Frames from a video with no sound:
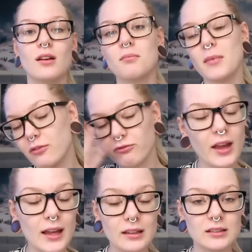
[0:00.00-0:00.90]
my
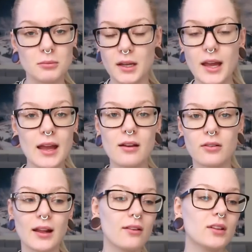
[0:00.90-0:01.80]
face and my hair
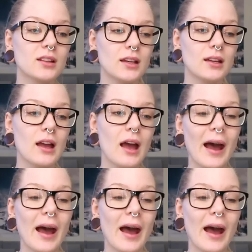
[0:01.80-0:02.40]
and everything,